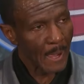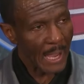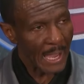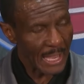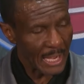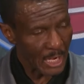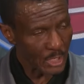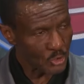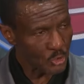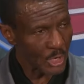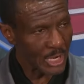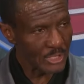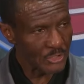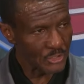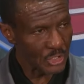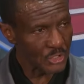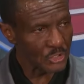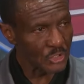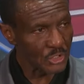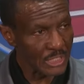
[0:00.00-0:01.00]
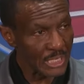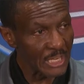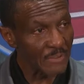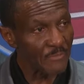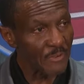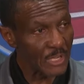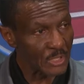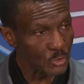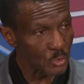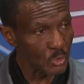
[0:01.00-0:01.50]
And our transition
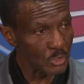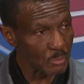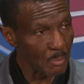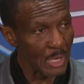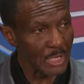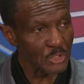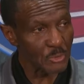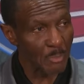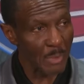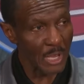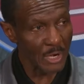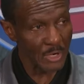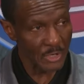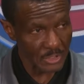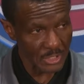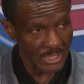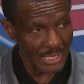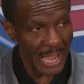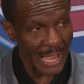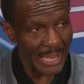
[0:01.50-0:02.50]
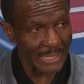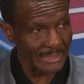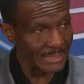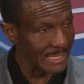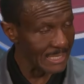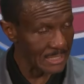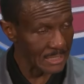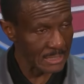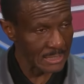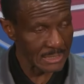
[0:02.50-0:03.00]
defense was much better tonight. And
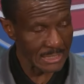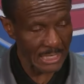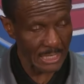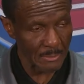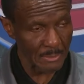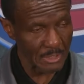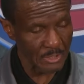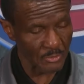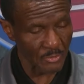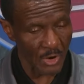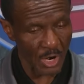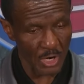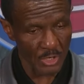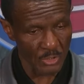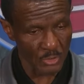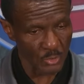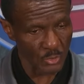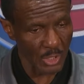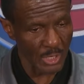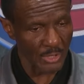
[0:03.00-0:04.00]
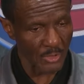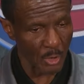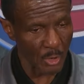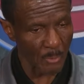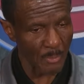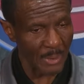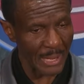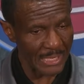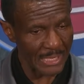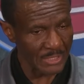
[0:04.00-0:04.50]
this team, as far as their
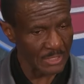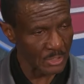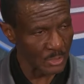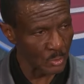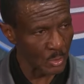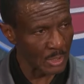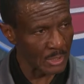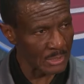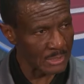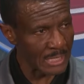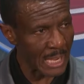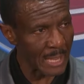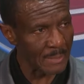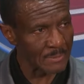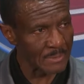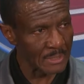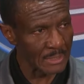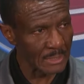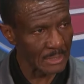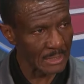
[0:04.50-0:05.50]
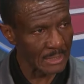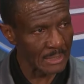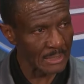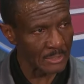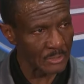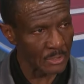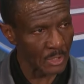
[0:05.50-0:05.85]
pace, is one of the tops in the league.